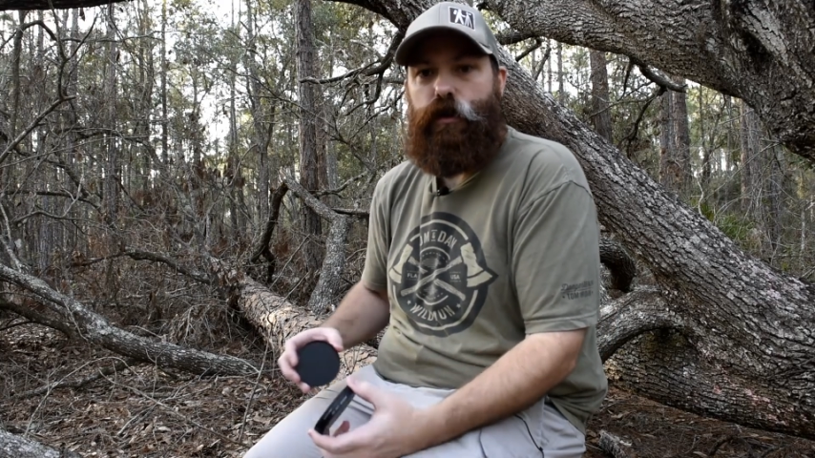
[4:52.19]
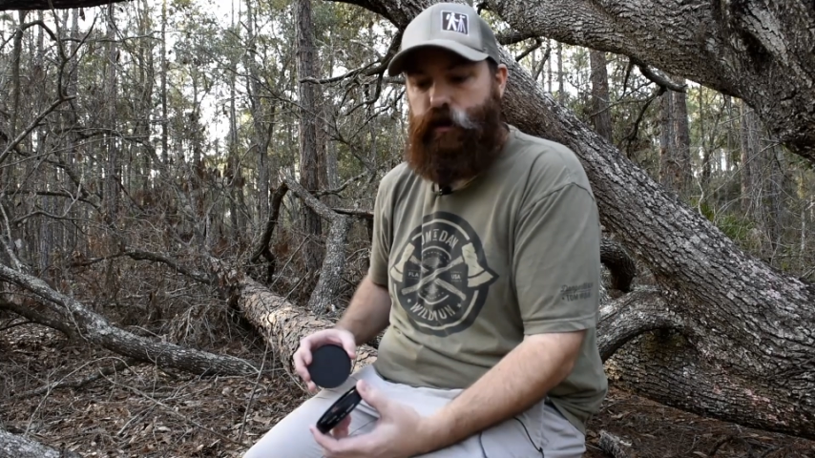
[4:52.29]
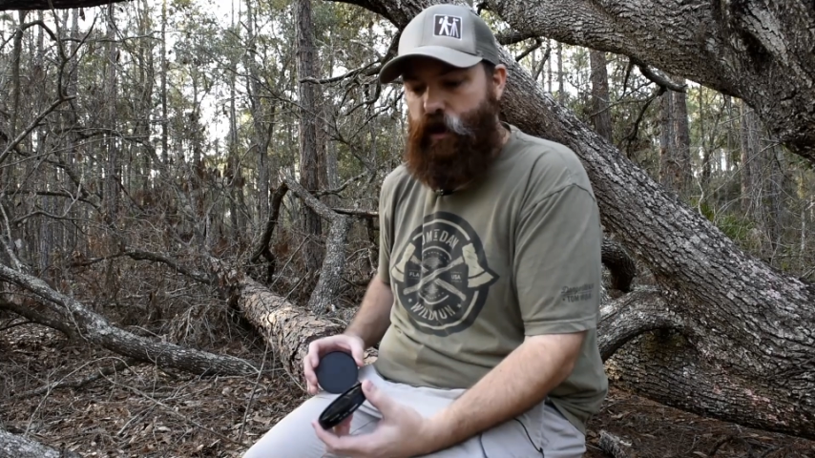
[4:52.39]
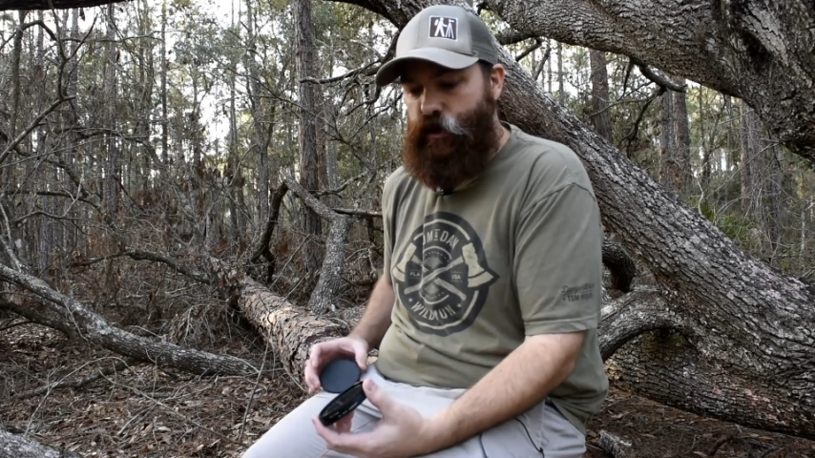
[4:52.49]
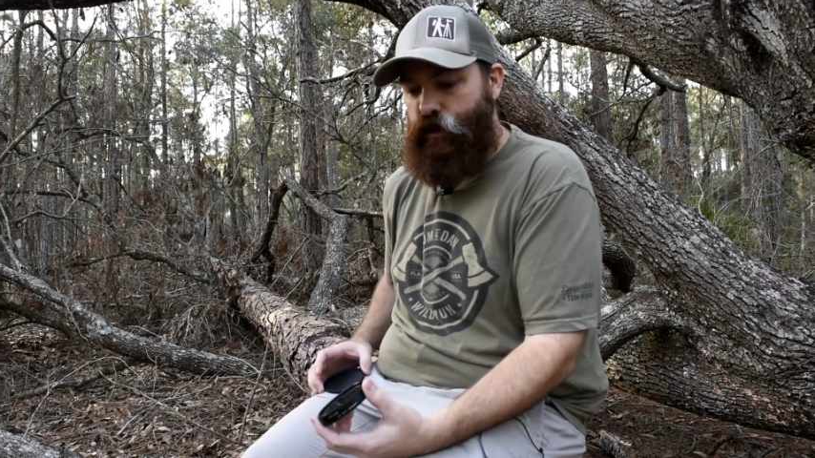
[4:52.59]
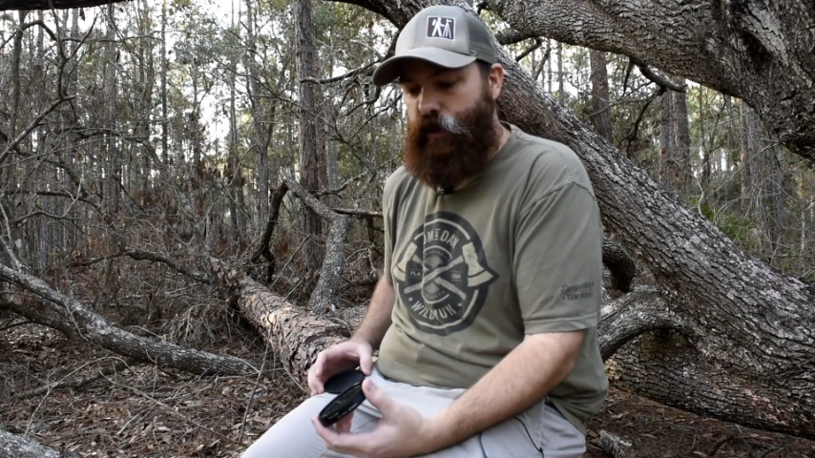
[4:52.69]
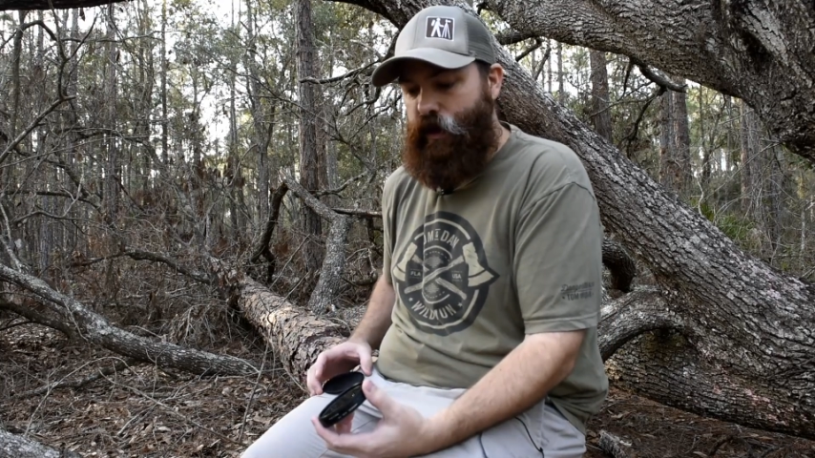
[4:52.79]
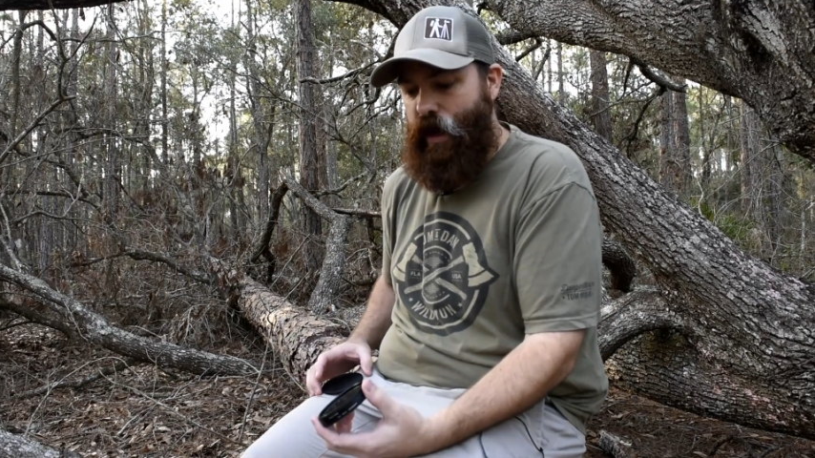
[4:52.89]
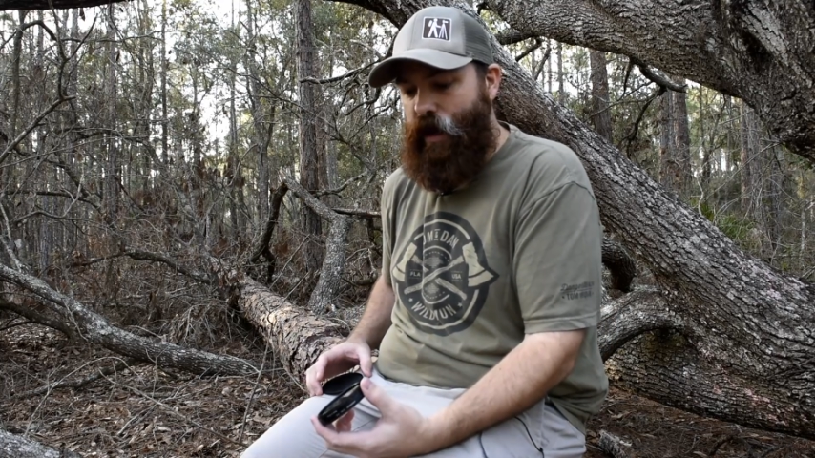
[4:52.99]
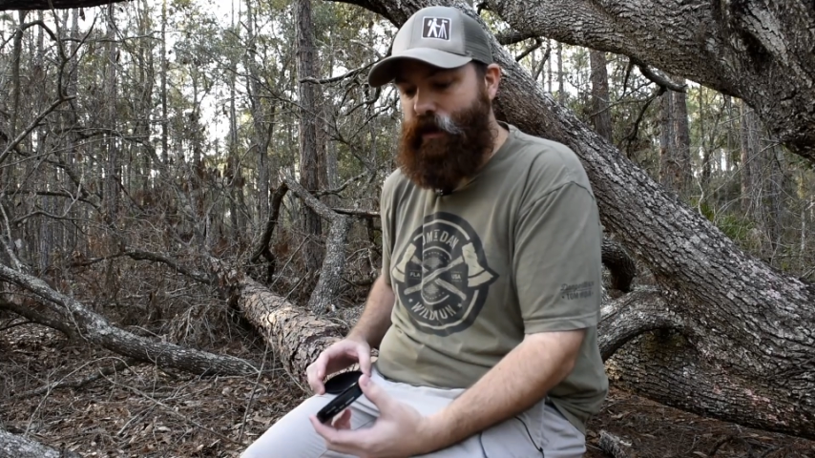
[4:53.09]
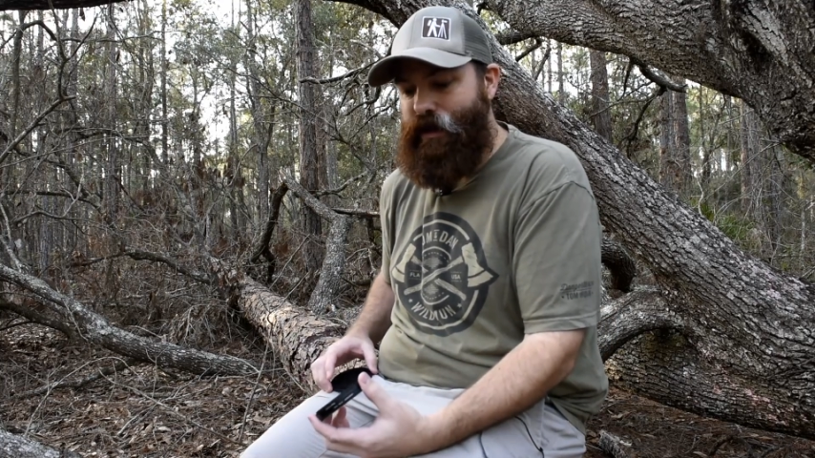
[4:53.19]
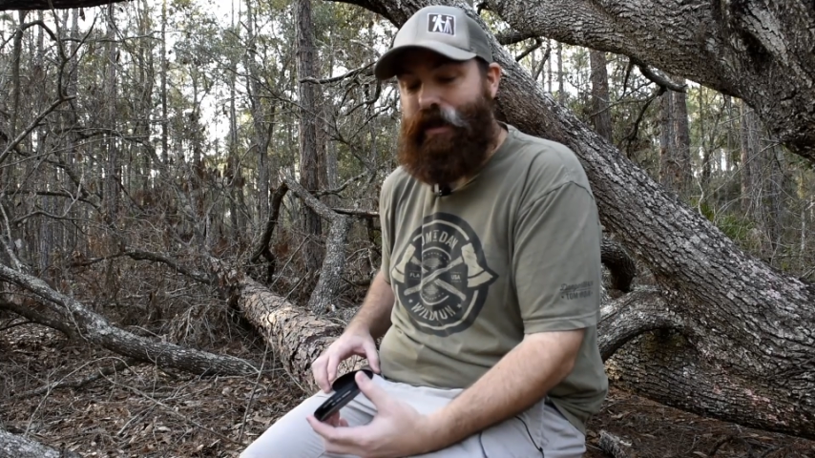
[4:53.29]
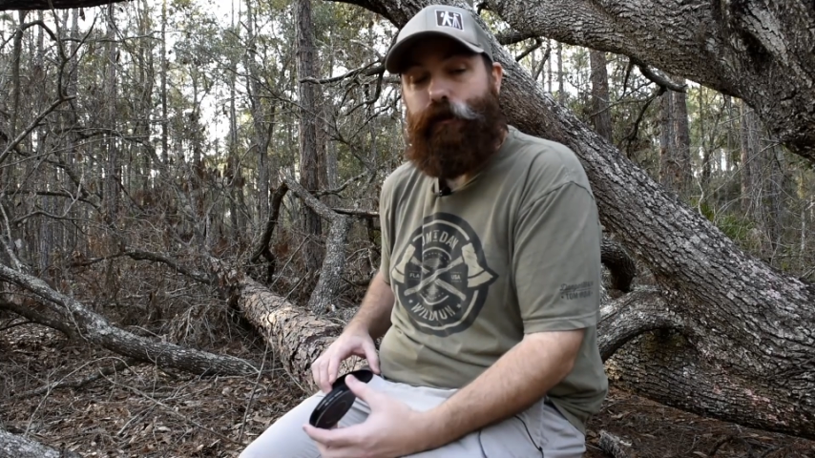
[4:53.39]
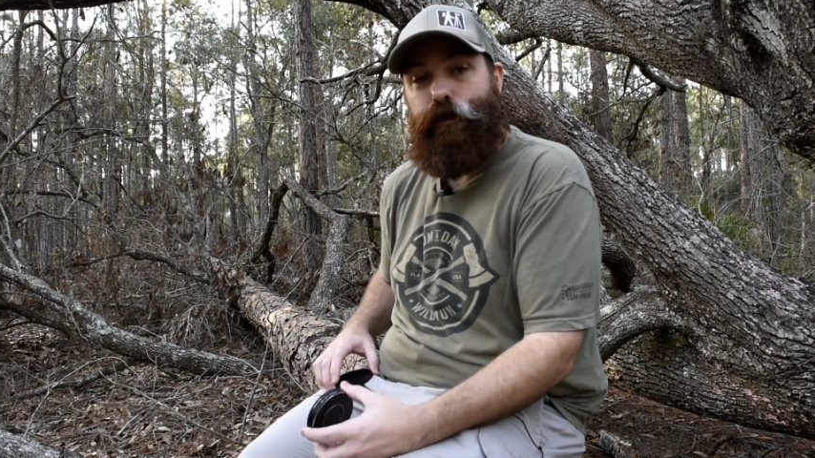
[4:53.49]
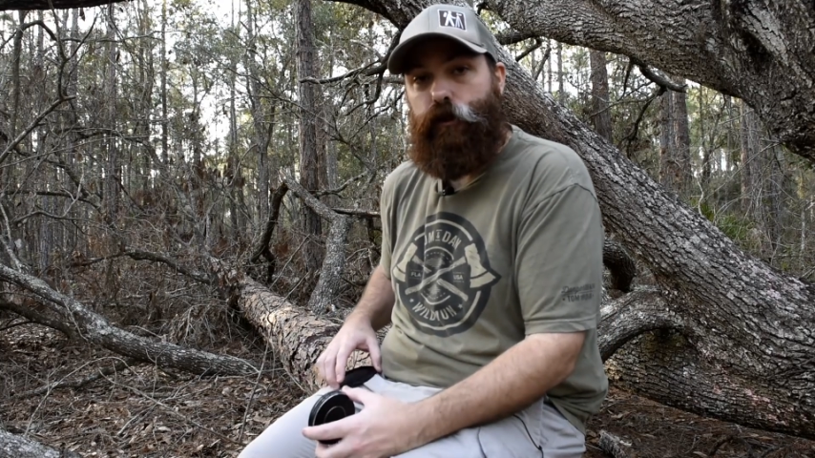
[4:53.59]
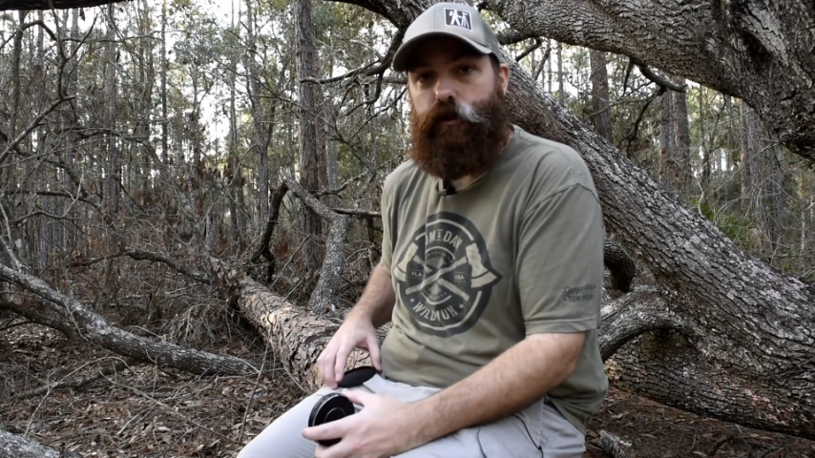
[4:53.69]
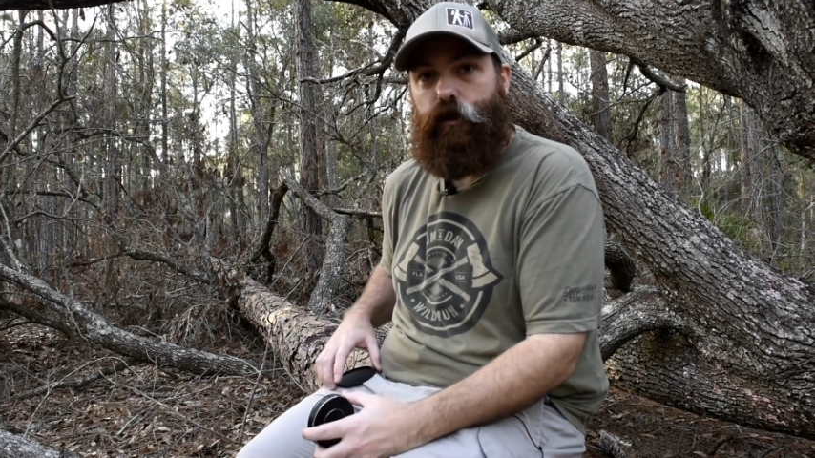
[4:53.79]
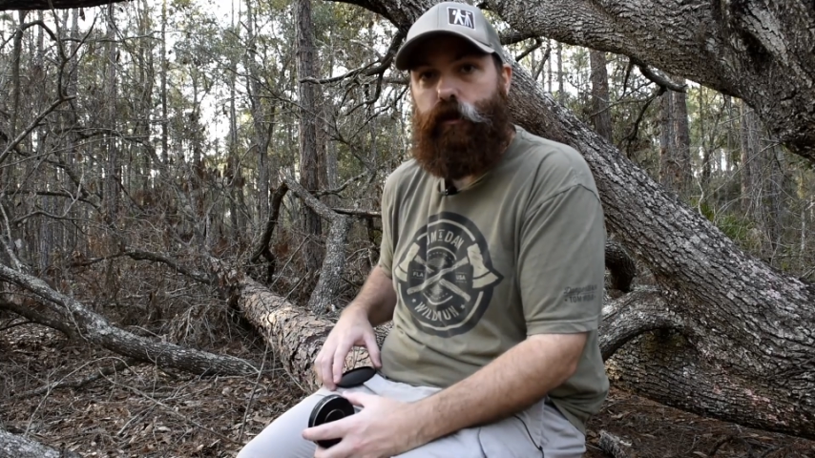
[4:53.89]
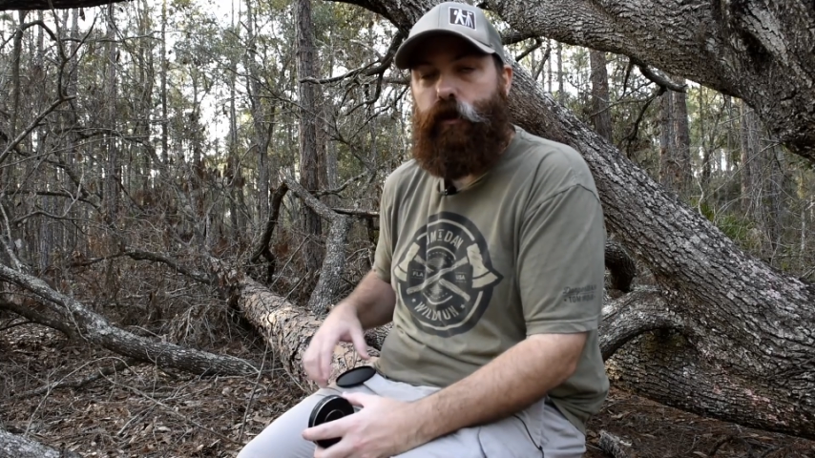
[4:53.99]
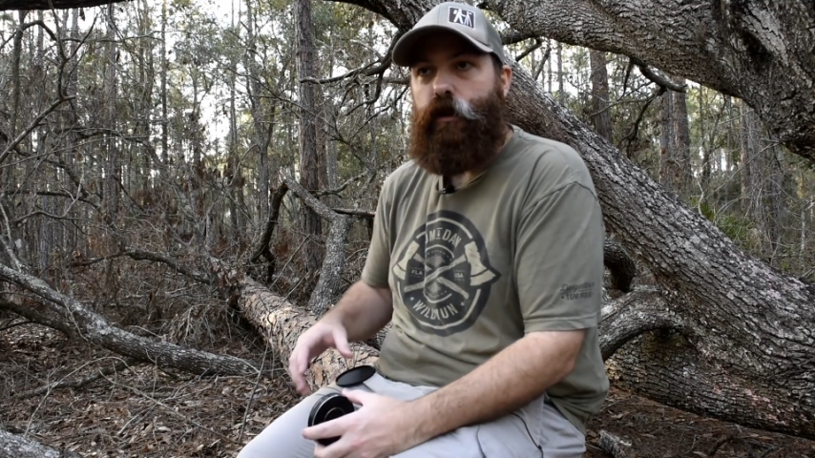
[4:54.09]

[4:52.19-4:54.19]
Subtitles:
is actually an ND filter,